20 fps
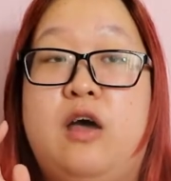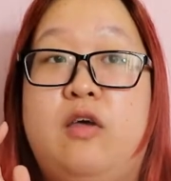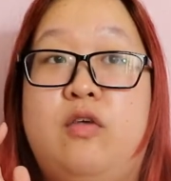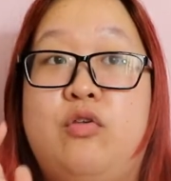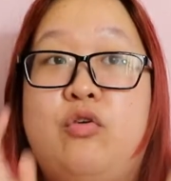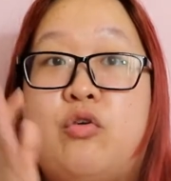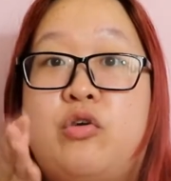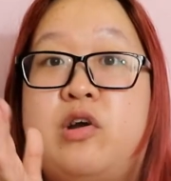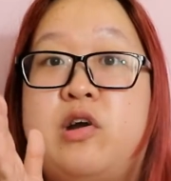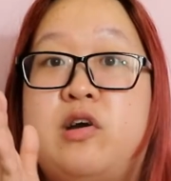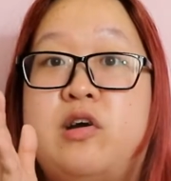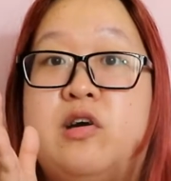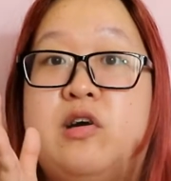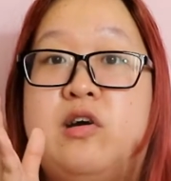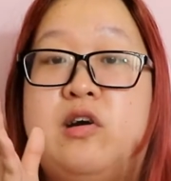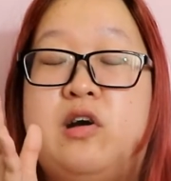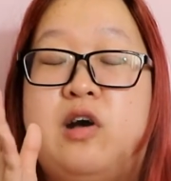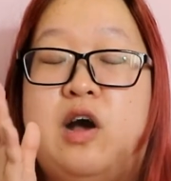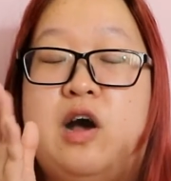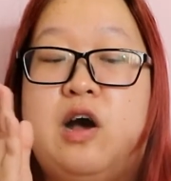
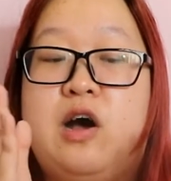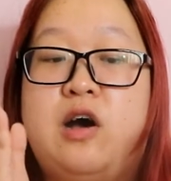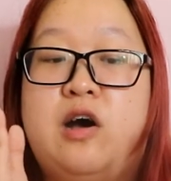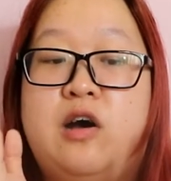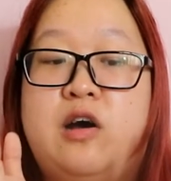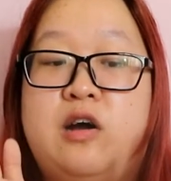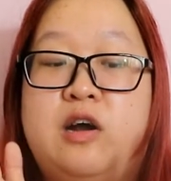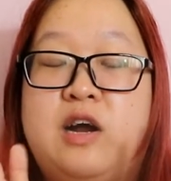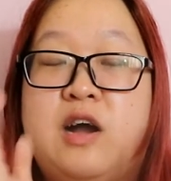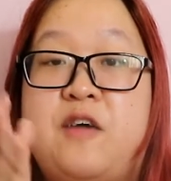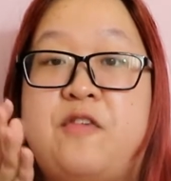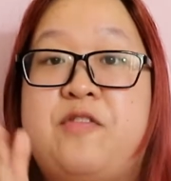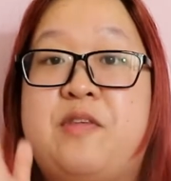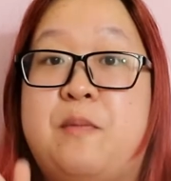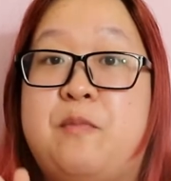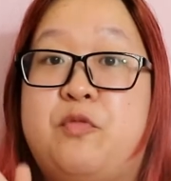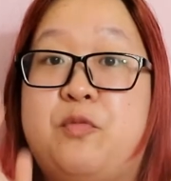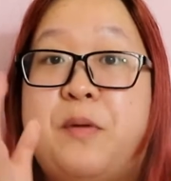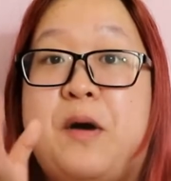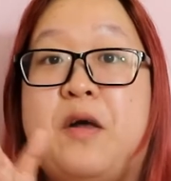local
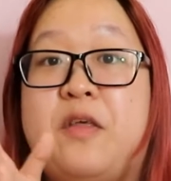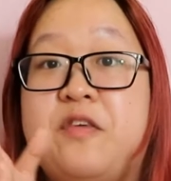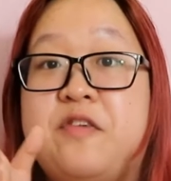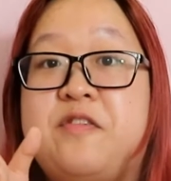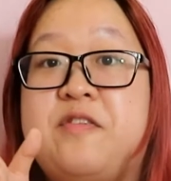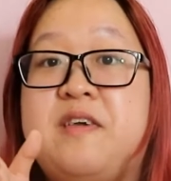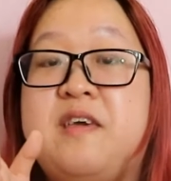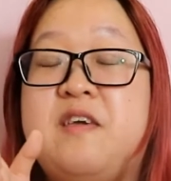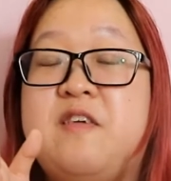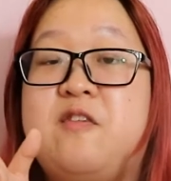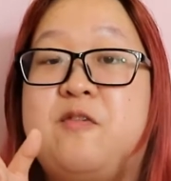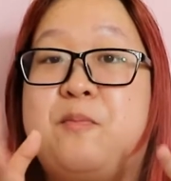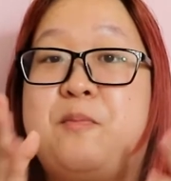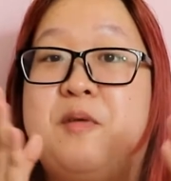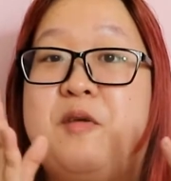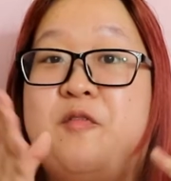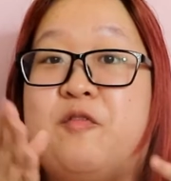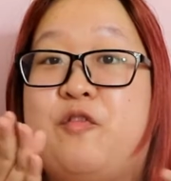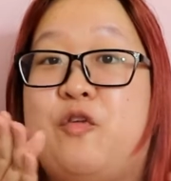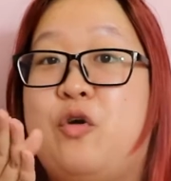customs policies
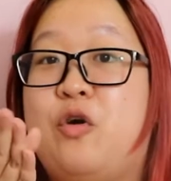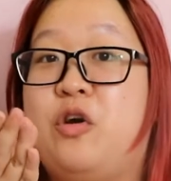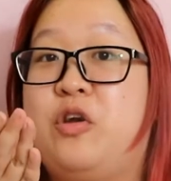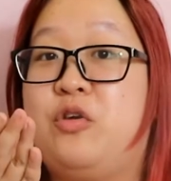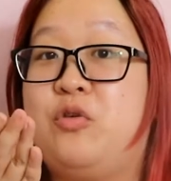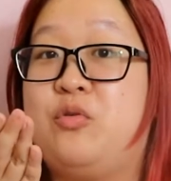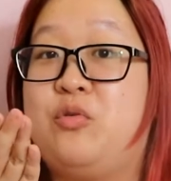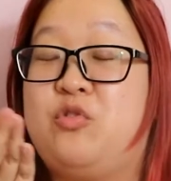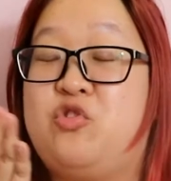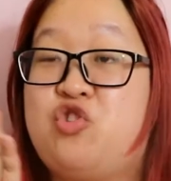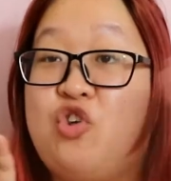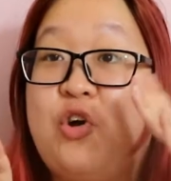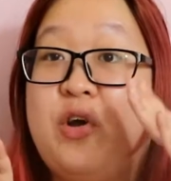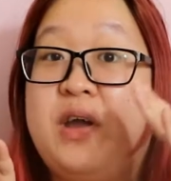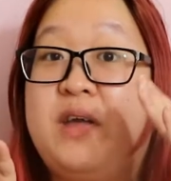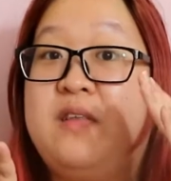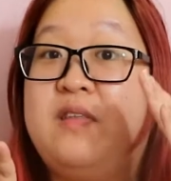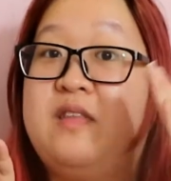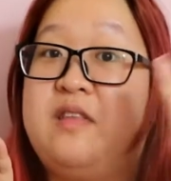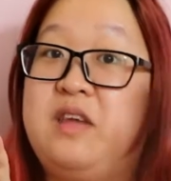before you
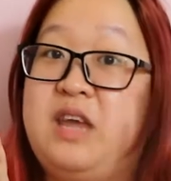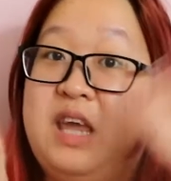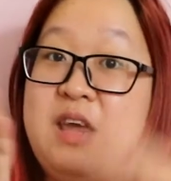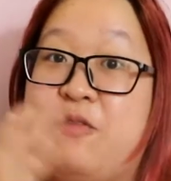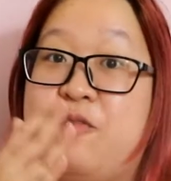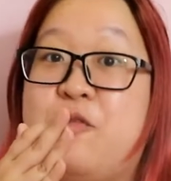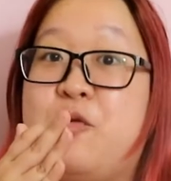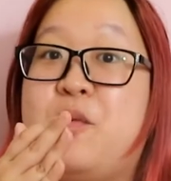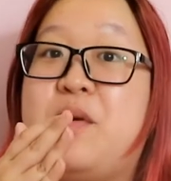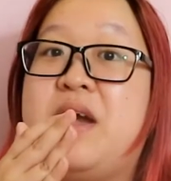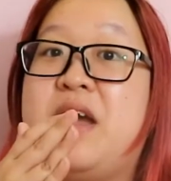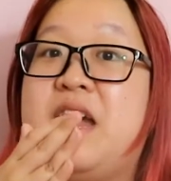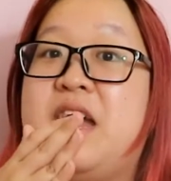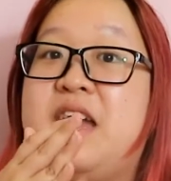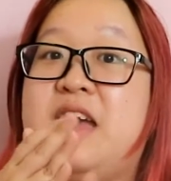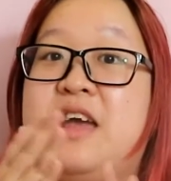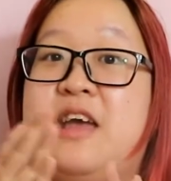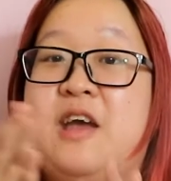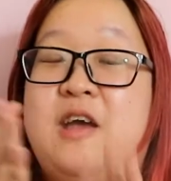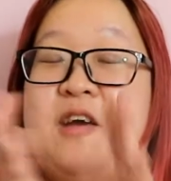join the
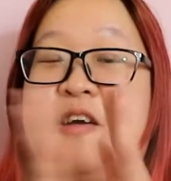giveaway,